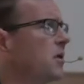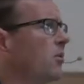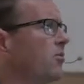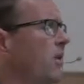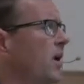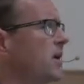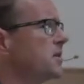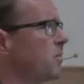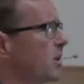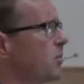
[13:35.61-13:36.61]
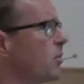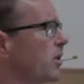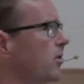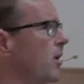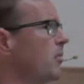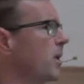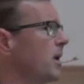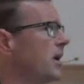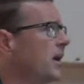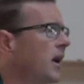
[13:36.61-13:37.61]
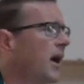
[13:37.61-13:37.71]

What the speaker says: there were fights, people were grumpy,